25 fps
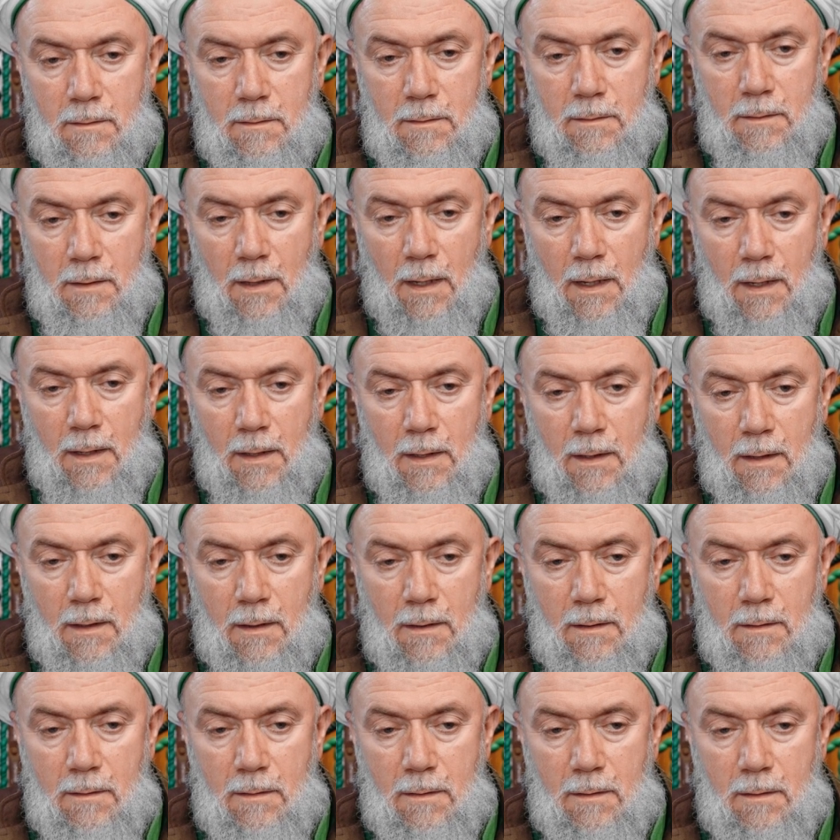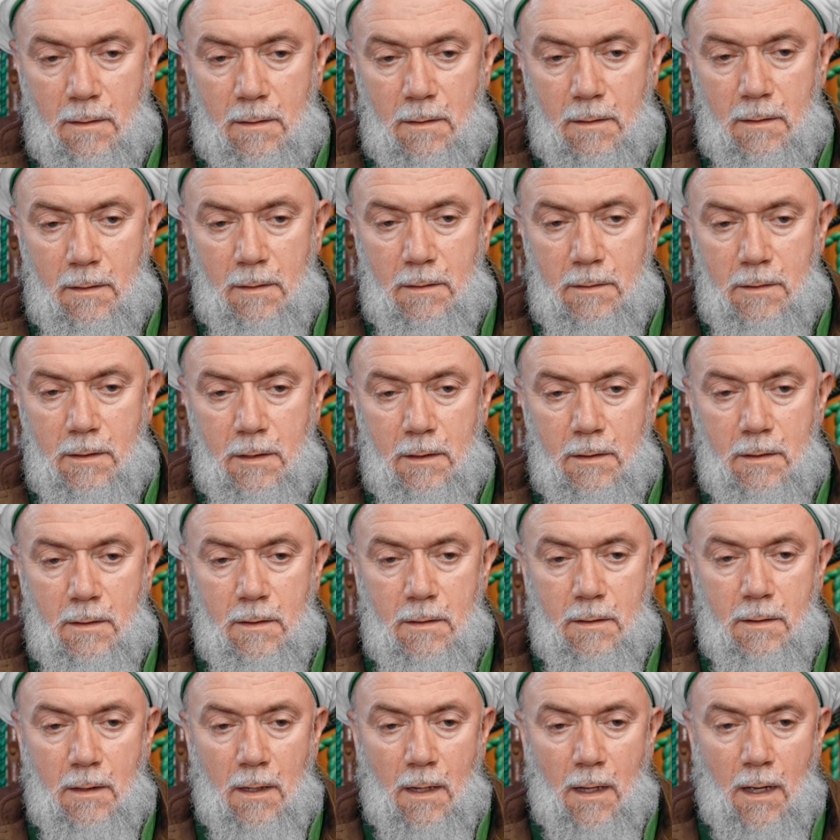they are
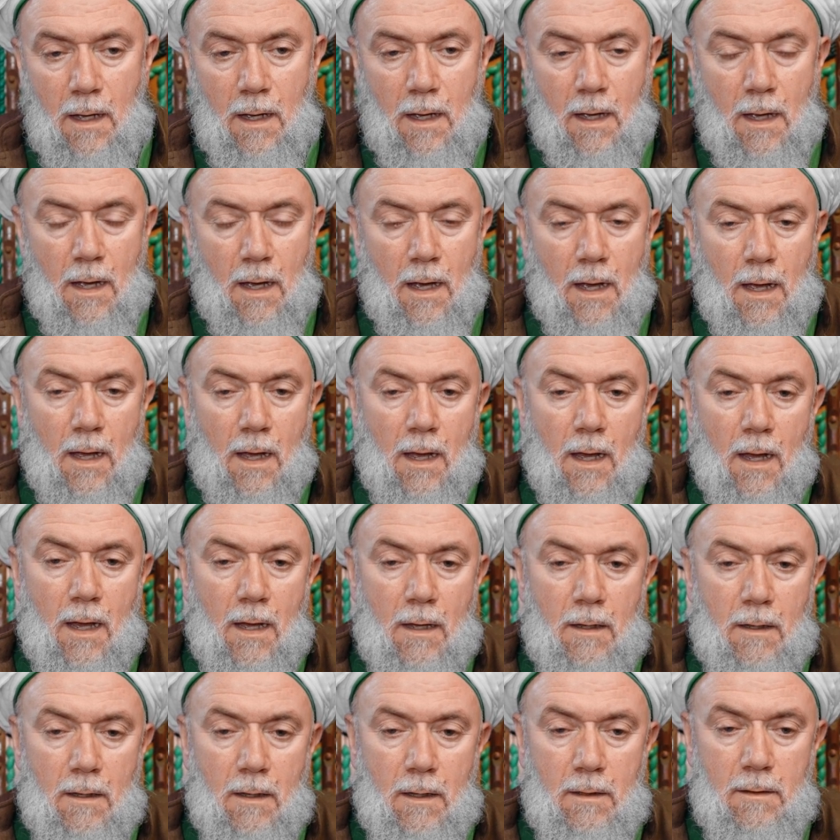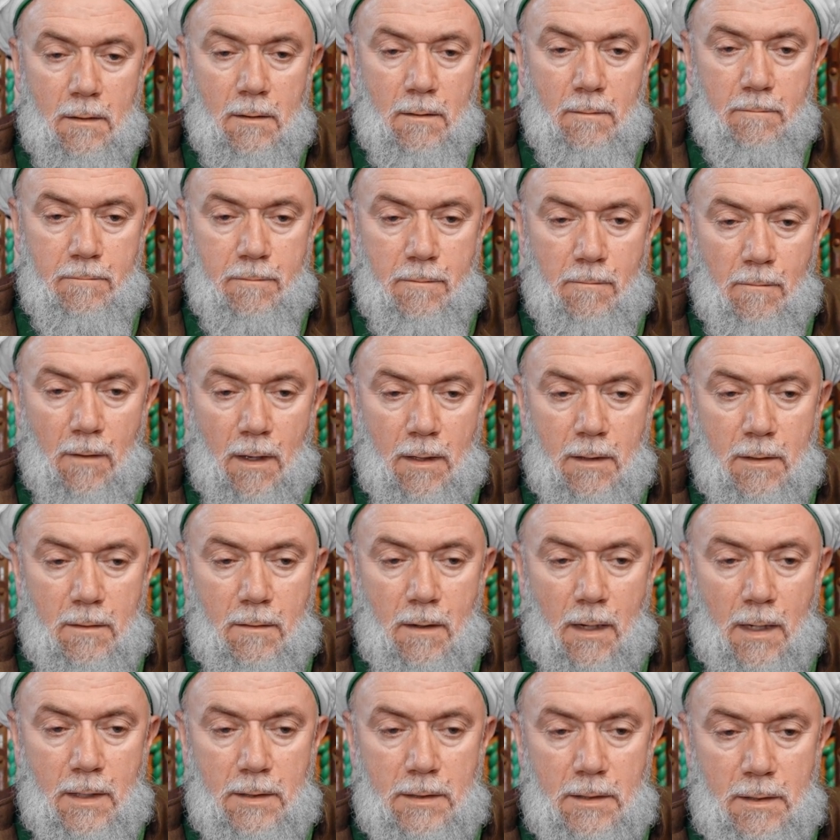cheated, and when
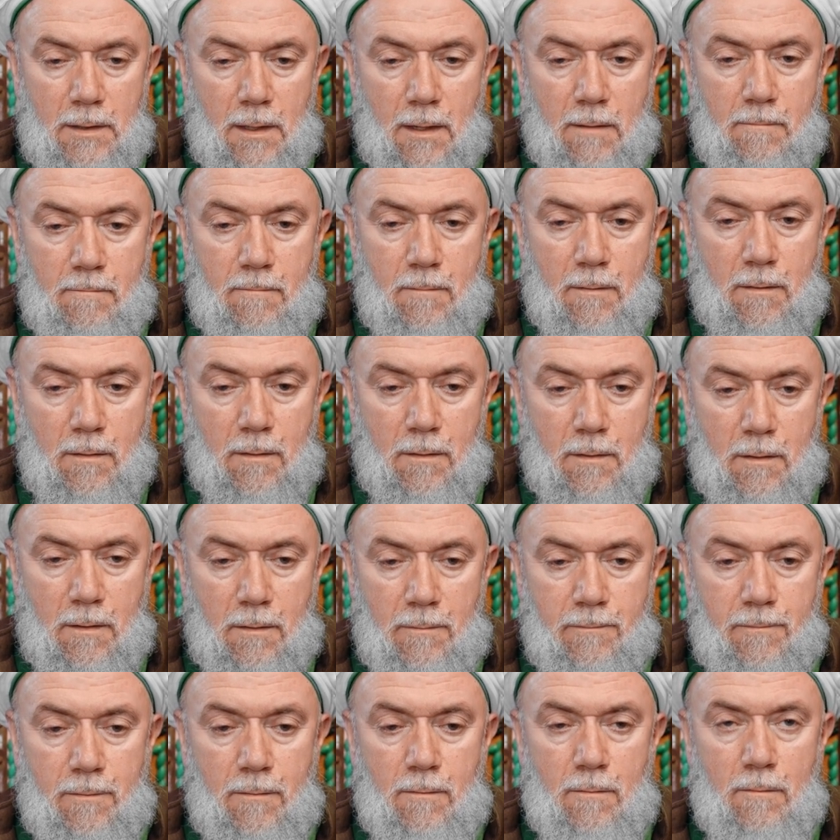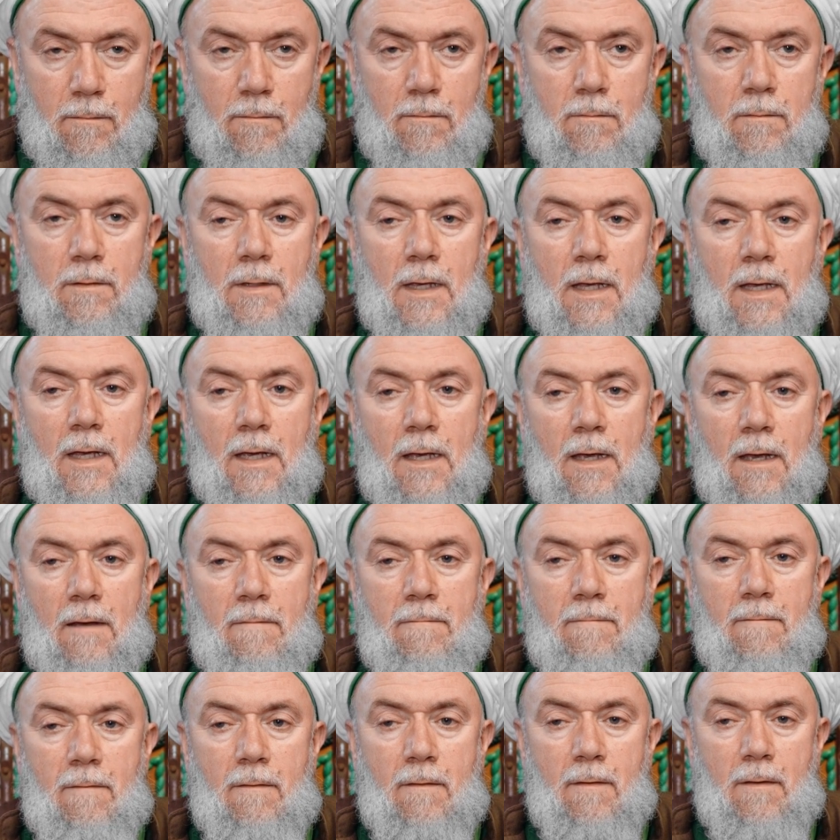you ask them if you they
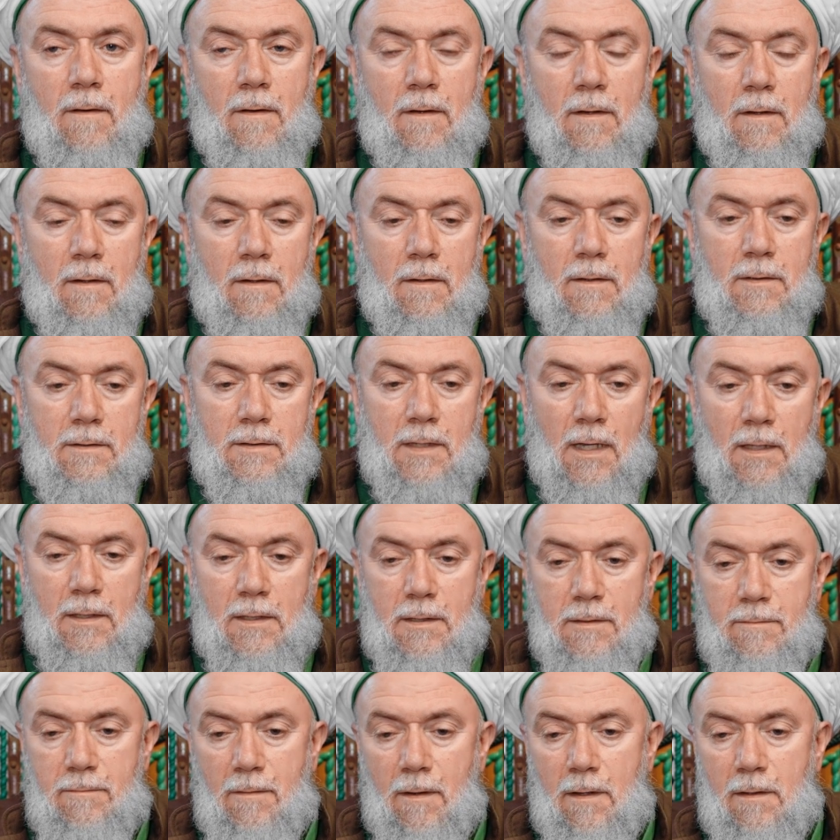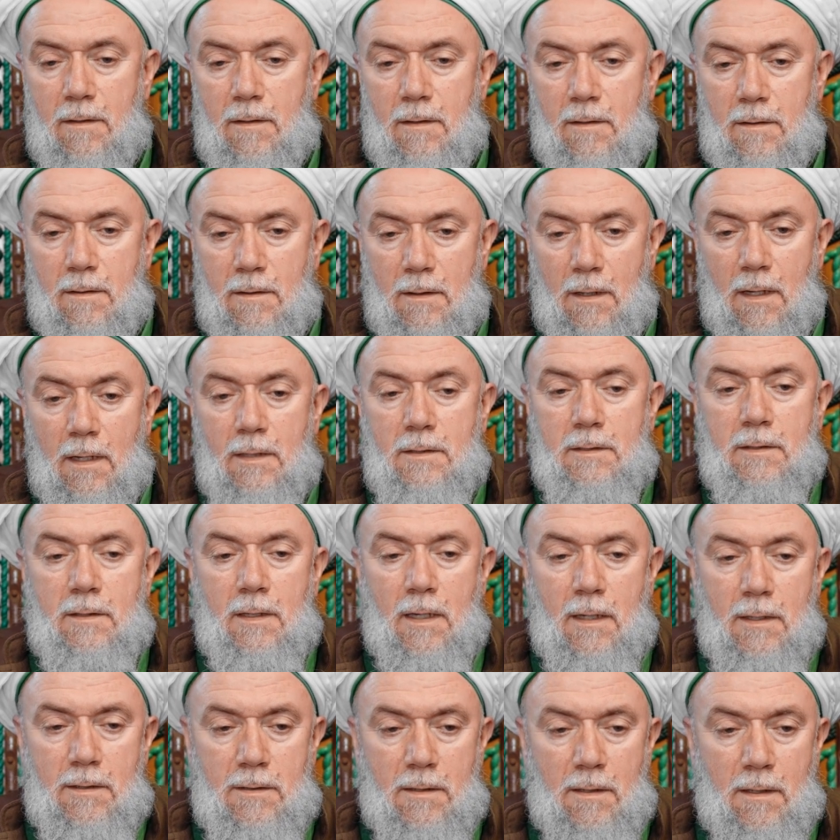have satisfied, yes,
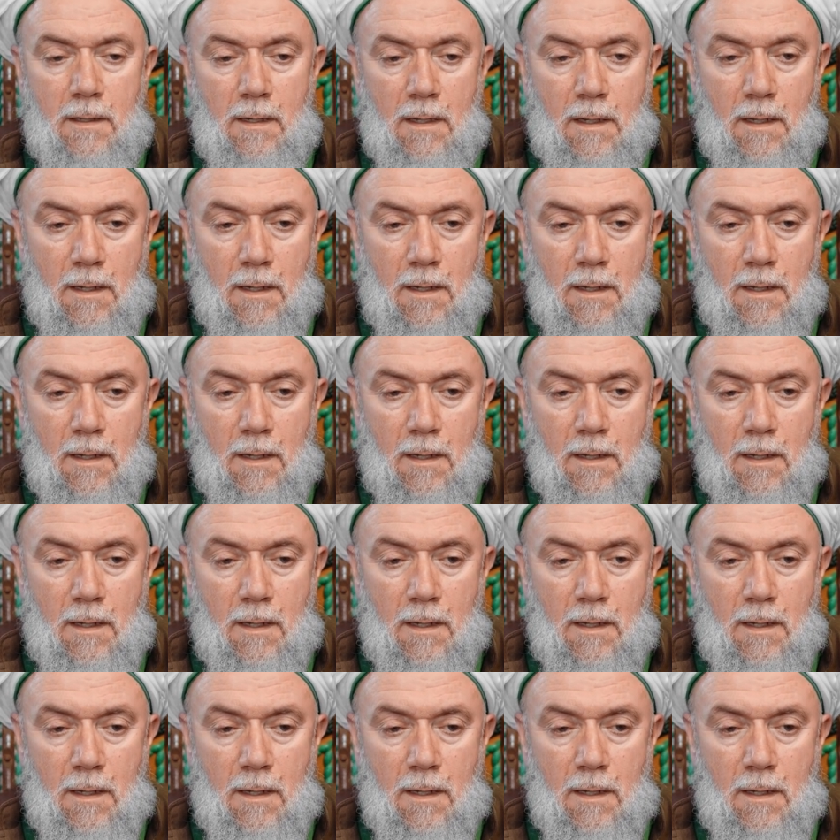yes.